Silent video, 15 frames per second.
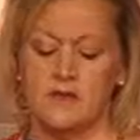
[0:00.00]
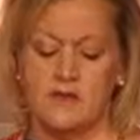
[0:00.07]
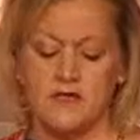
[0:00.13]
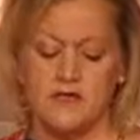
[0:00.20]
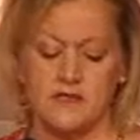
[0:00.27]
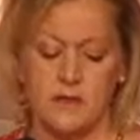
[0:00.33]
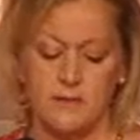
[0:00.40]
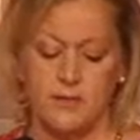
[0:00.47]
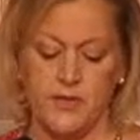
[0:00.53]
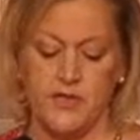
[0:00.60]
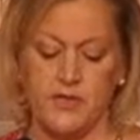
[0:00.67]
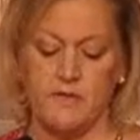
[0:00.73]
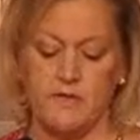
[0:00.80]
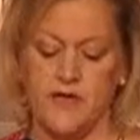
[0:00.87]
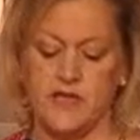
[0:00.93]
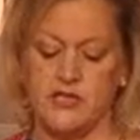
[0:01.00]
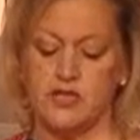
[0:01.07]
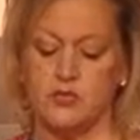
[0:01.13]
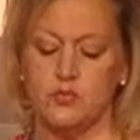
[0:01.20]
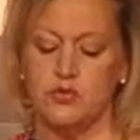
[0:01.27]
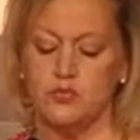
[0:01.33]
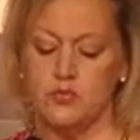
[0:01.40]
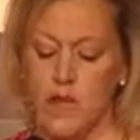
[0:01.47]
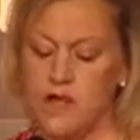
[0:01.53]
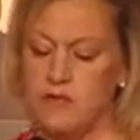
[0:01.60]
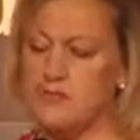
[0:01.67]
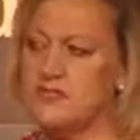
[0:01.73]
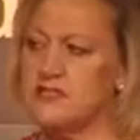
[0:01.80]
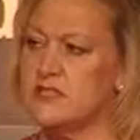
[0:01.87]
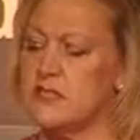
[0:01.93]
This simple innovation was
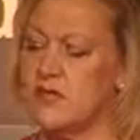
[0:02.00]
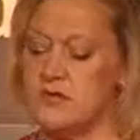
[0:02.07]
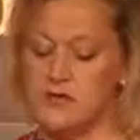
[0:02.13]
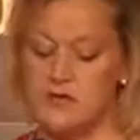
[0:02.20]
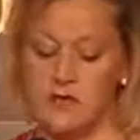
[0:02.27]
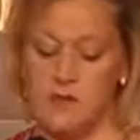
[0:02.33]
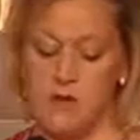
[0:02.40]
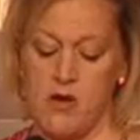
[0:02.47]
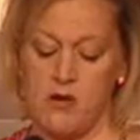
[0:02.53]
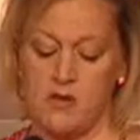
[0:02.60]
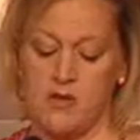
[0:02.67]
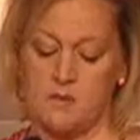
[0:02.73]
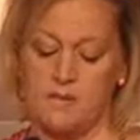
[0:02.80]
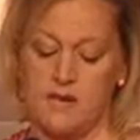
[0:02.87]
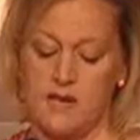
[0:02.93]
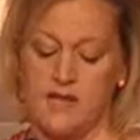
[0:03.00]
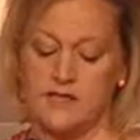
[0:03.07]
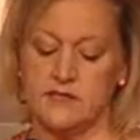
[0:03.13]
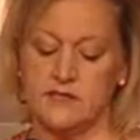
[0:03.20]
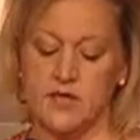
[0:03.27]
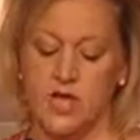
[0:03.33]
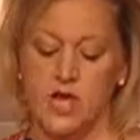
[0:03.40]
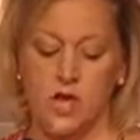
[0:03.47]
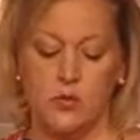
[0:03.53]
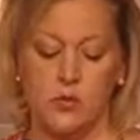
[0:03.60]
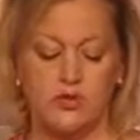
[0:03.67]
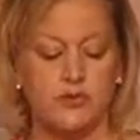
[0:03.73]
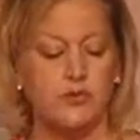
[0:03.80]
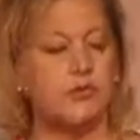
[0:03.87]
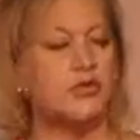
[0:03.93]
well received in a marketplace
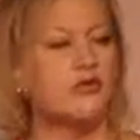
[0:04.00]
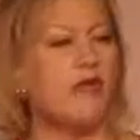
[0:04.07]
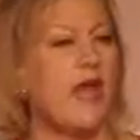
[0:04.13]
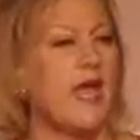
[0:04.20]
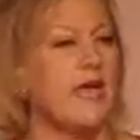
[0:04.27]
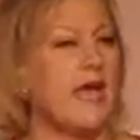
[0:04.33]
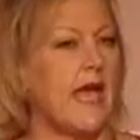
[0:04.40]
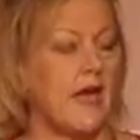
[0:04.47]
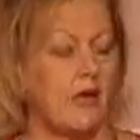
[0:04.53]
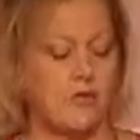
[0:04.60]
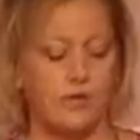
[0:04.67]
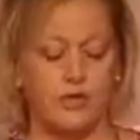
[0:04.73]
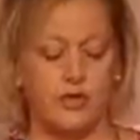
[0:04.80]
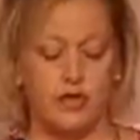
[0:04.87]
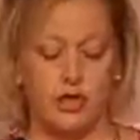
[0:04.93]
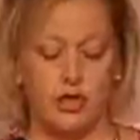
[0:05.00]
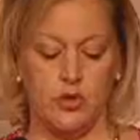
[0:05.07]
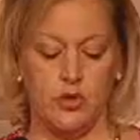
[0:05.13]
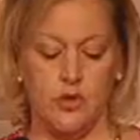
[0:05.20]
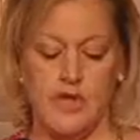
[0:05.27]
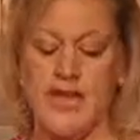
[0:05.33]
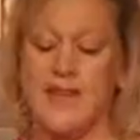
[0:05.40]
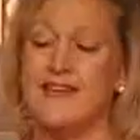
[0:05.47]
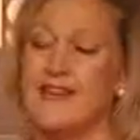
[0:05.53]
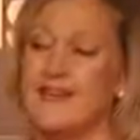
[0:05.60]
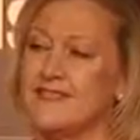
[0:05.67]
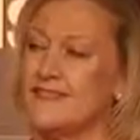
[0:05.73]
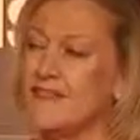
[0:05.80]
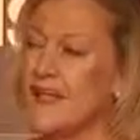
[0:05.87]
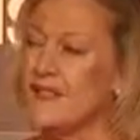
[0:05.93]
which was crying out for new and
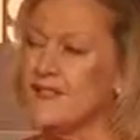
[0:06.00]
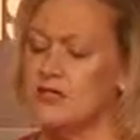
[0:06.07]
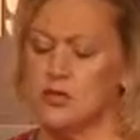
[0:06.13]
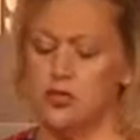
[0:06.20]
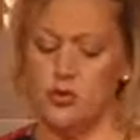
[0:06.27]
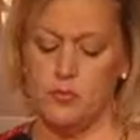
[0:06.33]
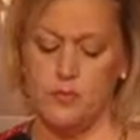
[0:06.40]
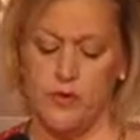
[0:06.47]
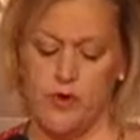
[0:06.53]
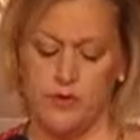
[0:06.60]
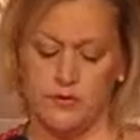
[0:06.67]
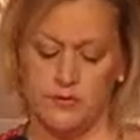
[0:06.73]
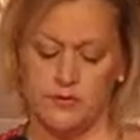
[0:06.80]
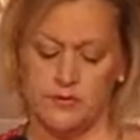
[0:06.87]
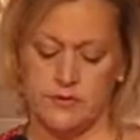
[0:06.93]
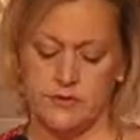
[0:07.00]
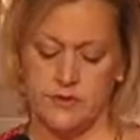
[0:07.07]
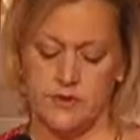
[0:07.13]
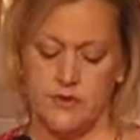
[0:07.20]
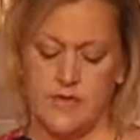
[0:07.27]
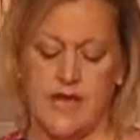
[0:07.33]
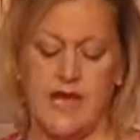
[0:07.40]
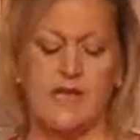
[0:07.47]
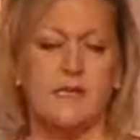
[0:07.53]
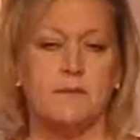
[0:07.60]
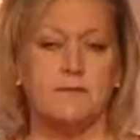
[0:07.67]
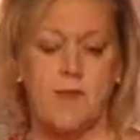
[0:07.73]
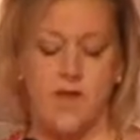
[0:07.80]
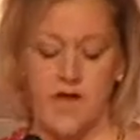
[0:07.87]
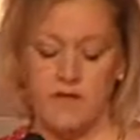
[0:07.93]
exciting new products, and
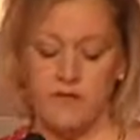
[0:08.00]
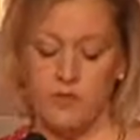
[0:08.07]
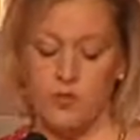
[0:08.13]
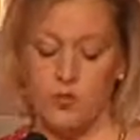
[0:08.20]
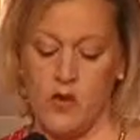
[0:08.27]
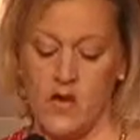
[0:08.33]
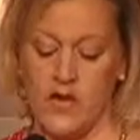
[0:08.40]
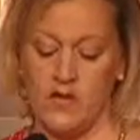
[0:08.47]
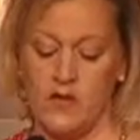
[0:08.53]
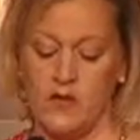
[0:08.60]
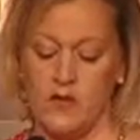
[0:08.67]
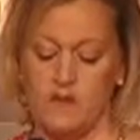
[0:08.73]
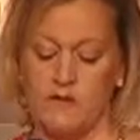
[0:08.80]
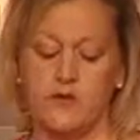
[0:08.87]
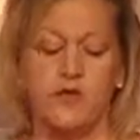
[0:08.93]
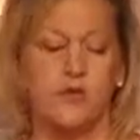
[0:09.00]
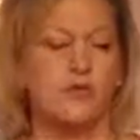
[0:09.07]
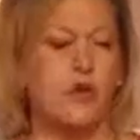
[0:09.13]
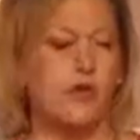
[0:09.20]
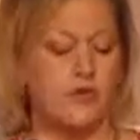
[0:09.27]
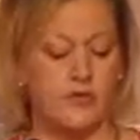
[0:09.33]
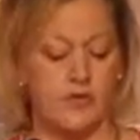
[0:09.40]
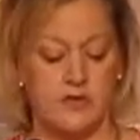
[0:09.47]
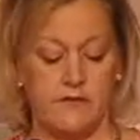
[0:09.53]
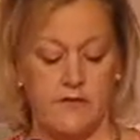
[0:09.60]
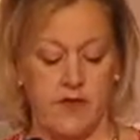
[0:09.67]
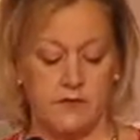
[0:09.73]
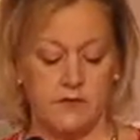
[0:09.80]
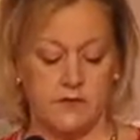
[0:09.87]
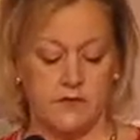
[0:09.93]
it paved the way for the growth and
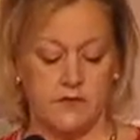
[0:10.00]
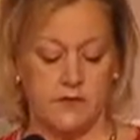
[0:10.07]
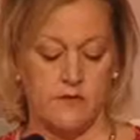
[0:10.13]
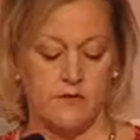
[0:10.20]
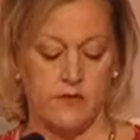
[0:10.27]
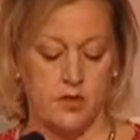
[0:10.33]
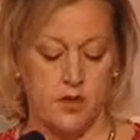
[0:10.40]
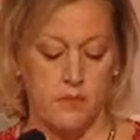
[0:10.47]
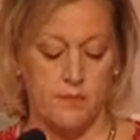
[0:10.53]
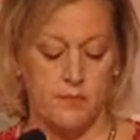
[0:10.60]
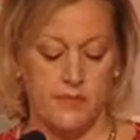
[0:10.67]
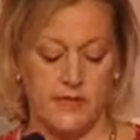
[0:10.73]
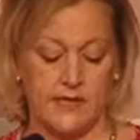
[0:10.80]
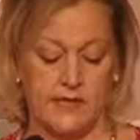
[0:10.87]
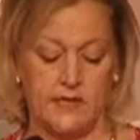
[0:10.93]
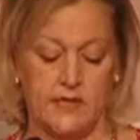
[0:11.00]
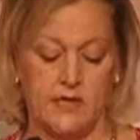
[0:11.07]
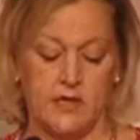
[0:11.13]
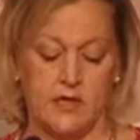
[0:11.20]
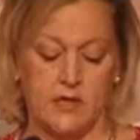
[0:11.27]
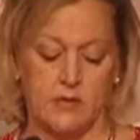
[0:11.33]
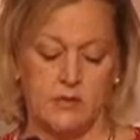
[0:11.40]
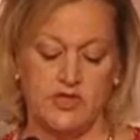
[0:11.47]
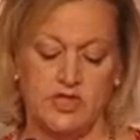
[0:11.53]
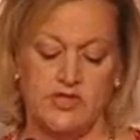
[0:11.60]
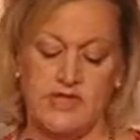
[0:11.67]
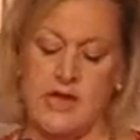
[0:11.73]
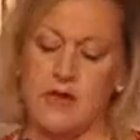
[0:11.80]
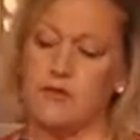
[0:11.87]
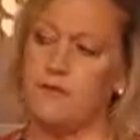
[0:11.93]
development of the company, which
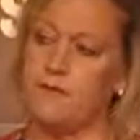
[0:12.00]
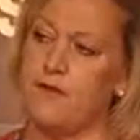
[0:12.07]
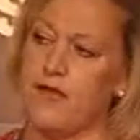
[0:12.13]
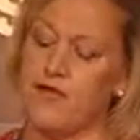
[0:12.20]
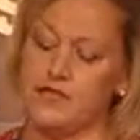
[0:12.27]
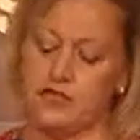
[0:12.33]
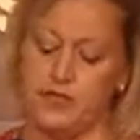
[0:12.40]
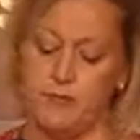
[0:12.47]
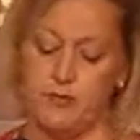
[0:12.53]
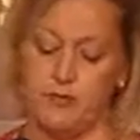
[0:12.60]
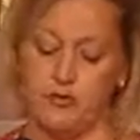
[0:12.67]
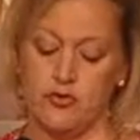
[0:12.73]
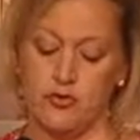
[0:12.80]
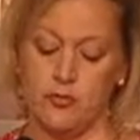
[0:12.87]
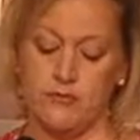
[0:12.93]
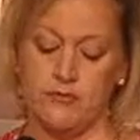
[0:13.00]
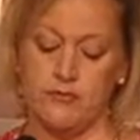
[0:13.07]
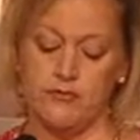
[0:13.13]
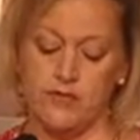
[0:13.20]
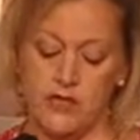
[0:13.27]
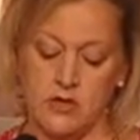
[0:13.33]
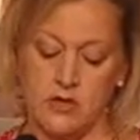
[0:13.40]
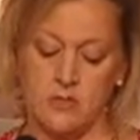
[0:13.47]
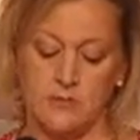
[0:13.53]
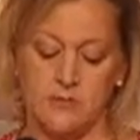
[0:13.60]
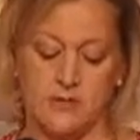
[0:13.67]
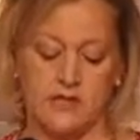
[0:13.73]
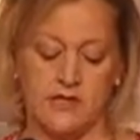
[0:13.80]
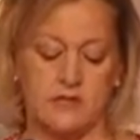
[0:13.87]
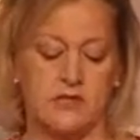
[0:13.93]
is now the flagship of a group of 3
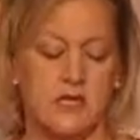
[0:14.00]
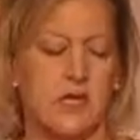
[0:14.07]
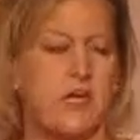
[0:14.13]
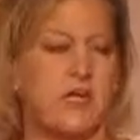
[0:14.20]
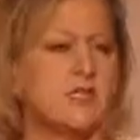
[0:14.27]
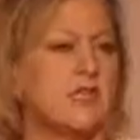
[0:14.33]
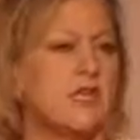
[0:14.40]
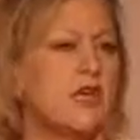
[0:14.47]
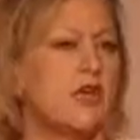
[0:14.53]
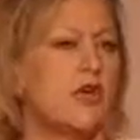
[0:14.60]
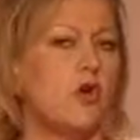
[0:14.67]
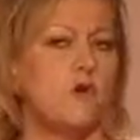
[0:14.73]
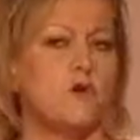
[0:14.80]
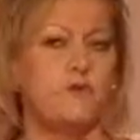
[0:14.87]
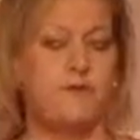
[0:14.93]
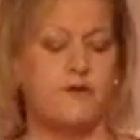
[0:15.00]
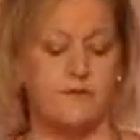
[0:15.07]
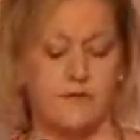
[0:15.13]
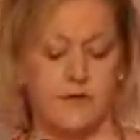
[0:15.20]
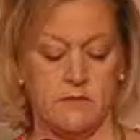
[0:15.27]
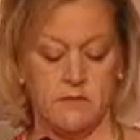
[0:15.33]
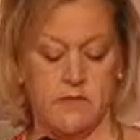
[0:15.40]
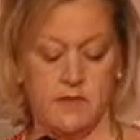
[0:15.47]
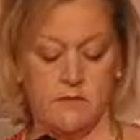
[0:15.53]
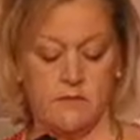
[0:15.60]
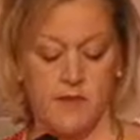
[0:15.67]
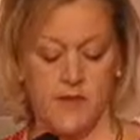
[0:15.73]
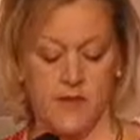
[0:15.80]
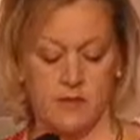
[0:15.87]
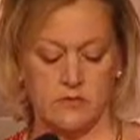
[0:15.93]
companies turning over £15 million
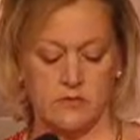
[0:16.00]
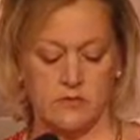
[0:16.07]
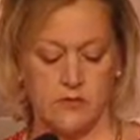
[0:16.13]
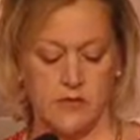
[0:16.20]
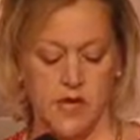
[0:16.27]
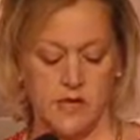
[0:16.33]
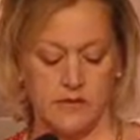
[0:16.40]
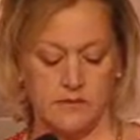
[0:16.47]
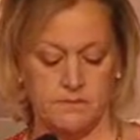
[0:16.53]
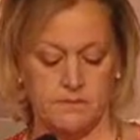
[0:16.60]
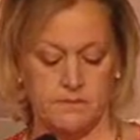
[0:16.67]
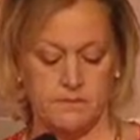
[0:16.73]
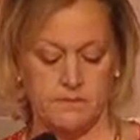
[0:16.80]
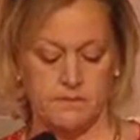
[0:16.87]
per annum.